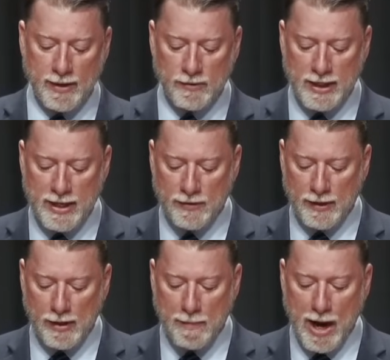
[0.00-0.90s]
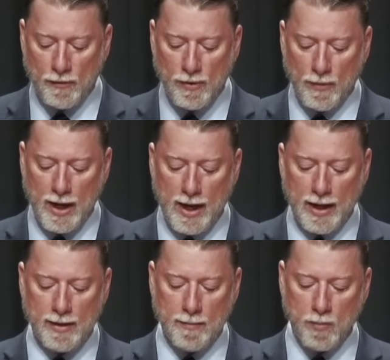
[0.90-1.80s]
their teeth in their mouth, O
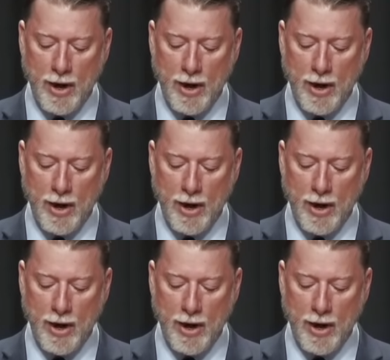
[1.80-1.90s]
God.